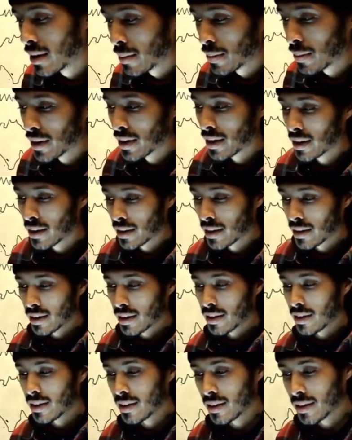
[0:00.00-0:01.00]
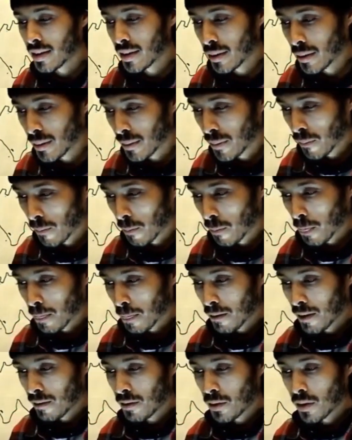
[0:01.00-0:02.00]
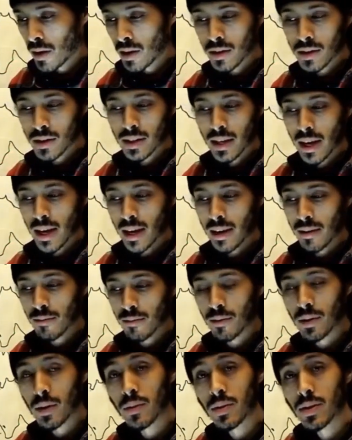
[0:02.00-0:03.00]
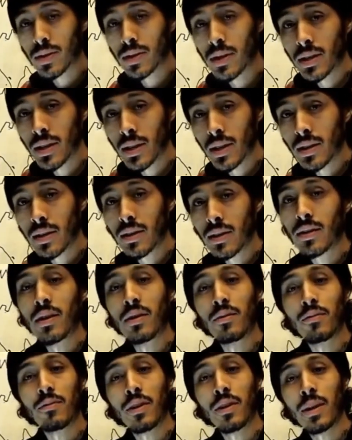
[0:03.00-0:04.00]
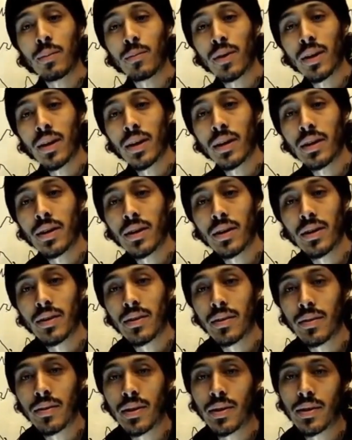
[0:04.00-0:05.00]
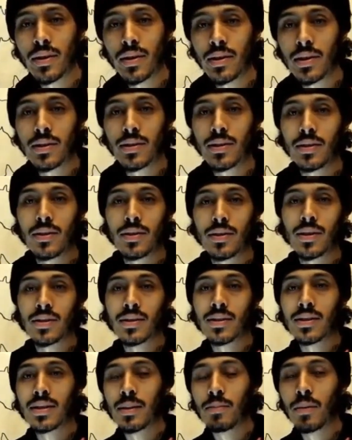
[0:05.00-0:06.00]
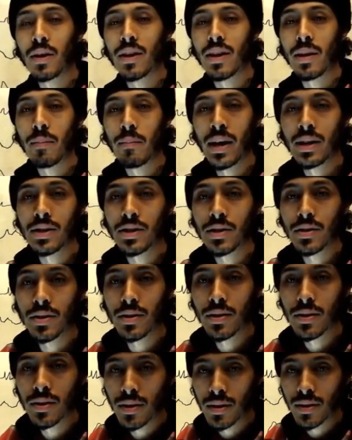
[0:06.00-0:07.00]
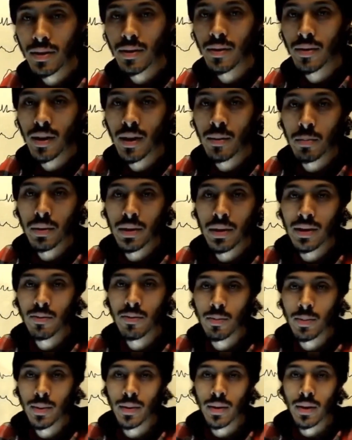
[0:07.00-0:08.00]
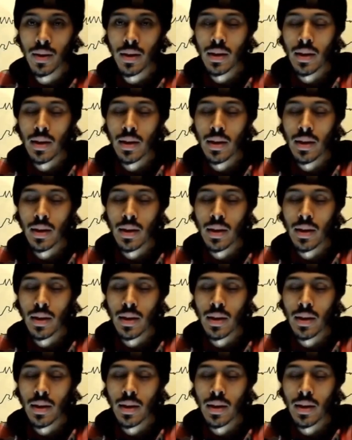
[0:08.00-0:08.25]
but you know, if you understand frequency and frame rate, it doesn't seem all that magical or unbelievable.